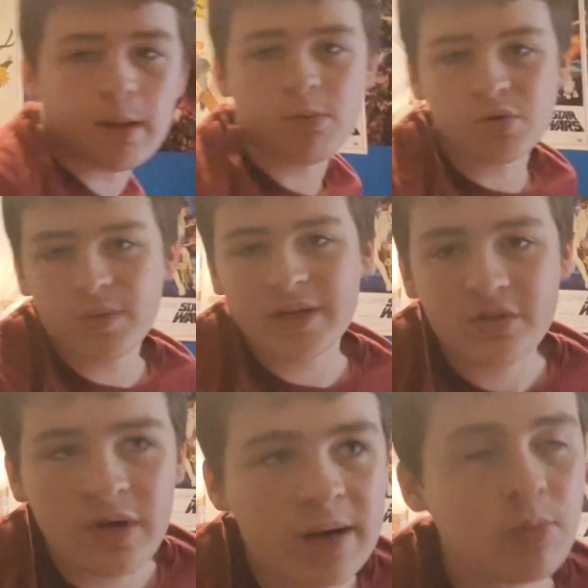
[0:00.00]
able to read
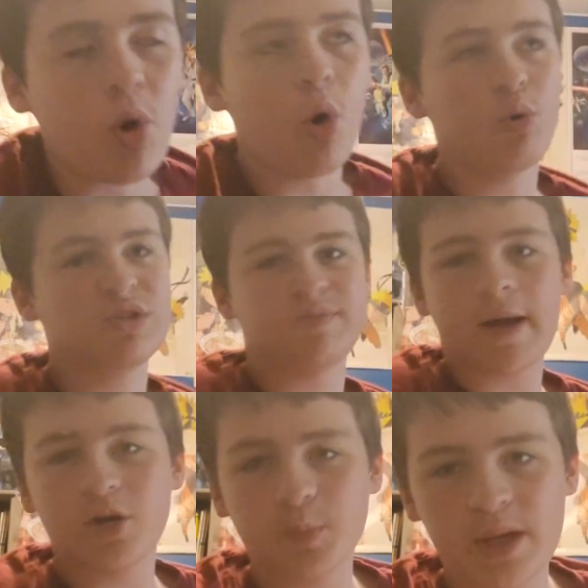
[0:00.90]
Incredible Hulk,
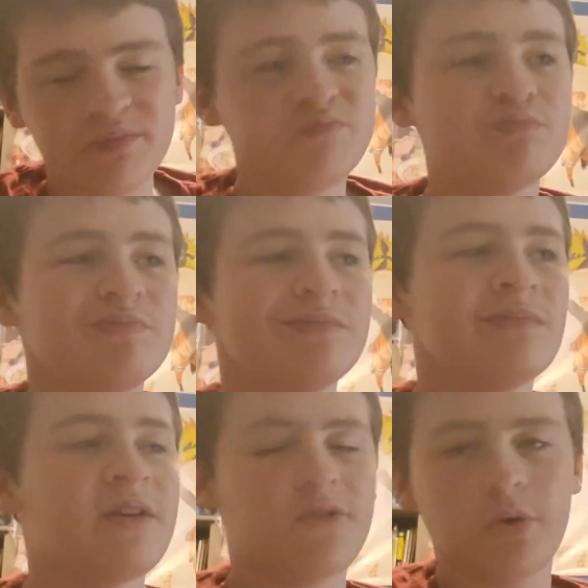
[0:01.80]
Spider-Man, a
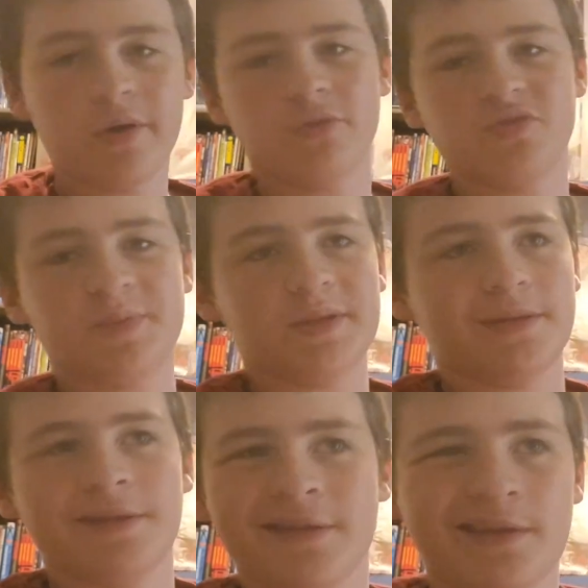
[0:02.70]
few others,
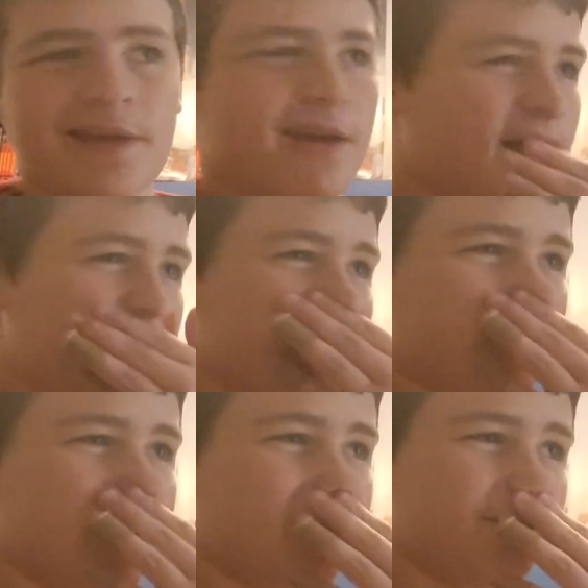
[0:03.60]
but I feel
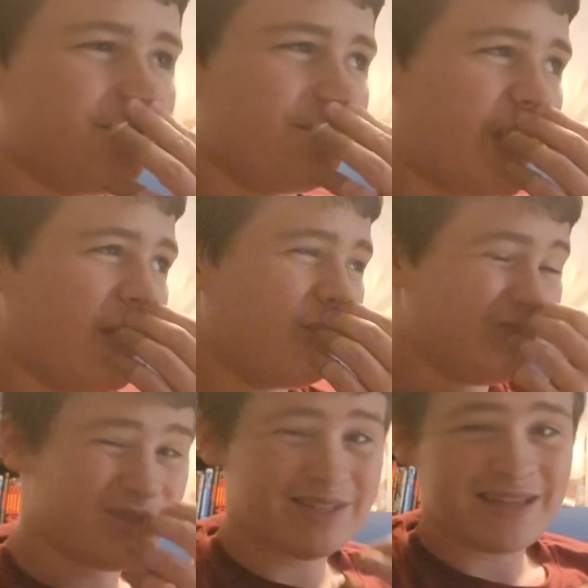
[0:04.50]
like I
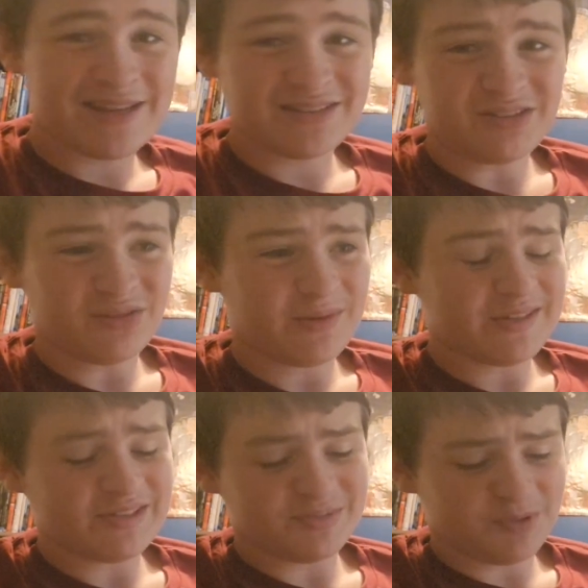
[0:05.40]
really can't start reading
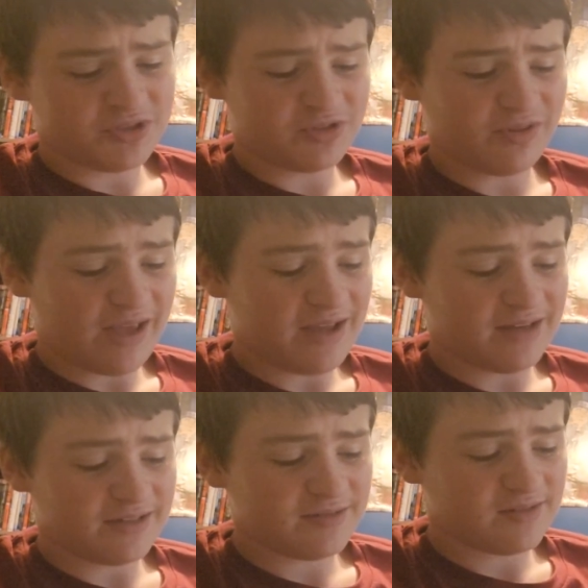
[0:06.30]
these books till the
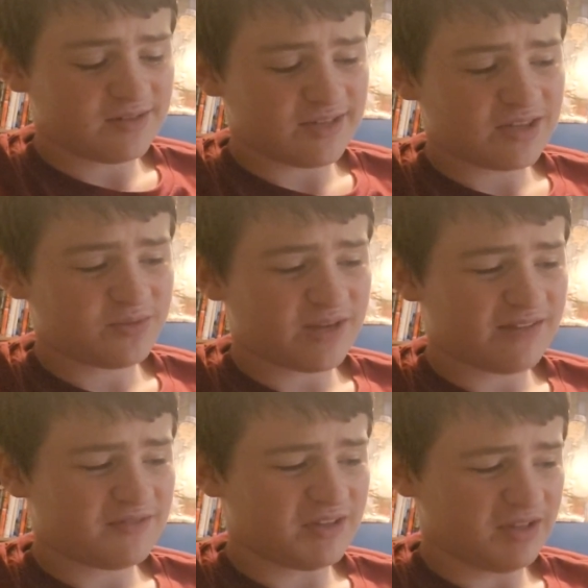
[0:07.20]
80s, because that's when I
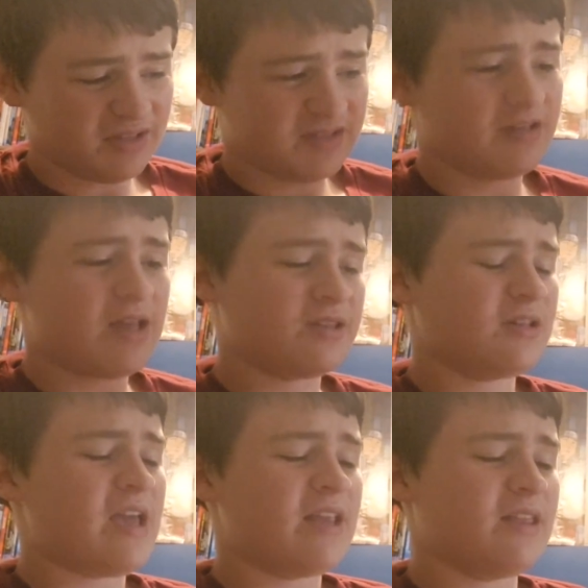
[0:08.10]
feel like it
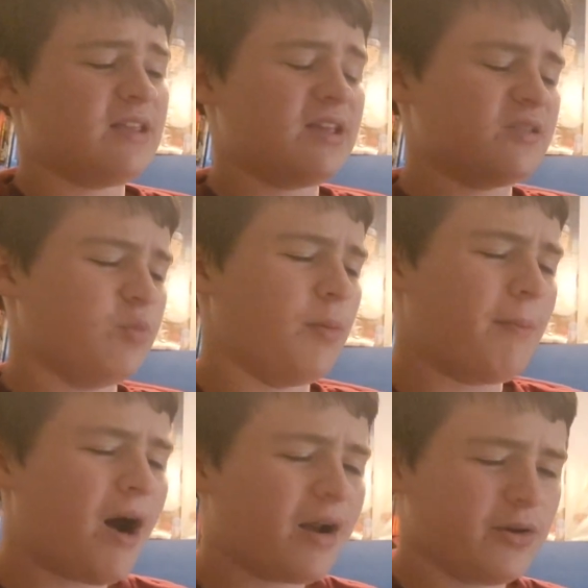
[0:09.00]
gets more
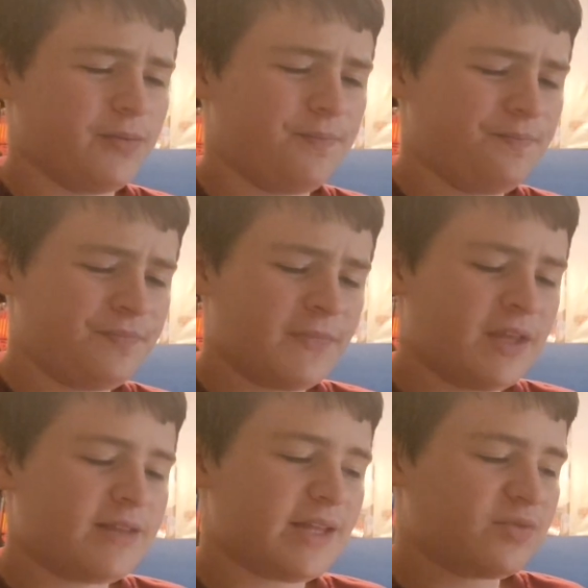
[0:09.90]
modern.
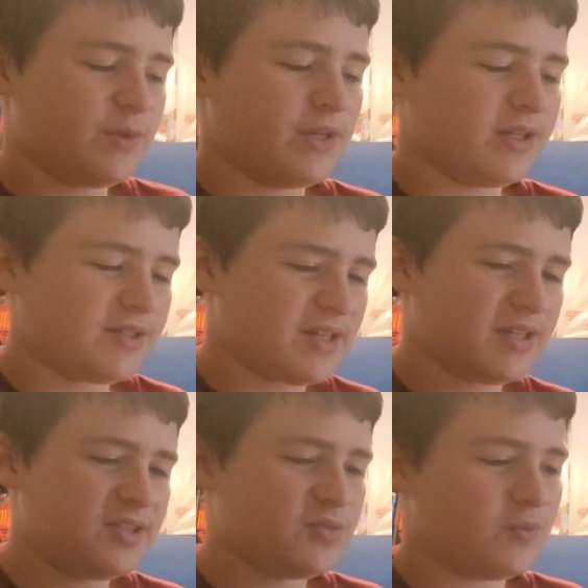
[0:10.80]
That's when, because like
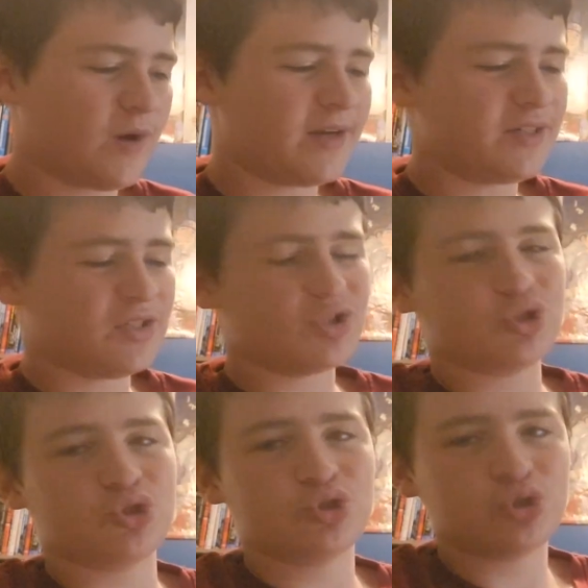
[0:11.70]
this
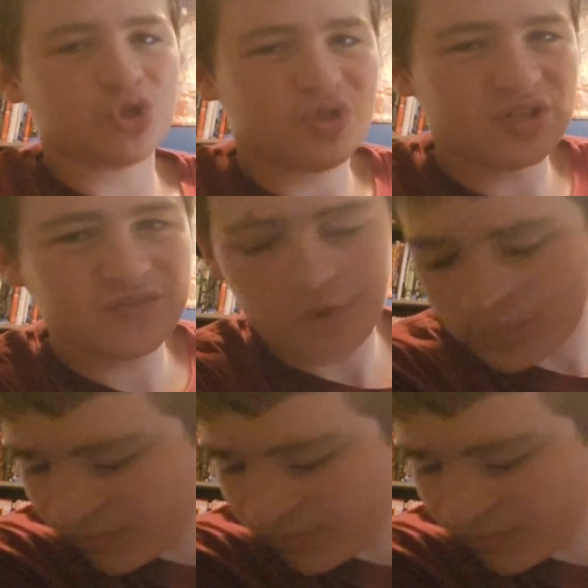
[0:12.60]
form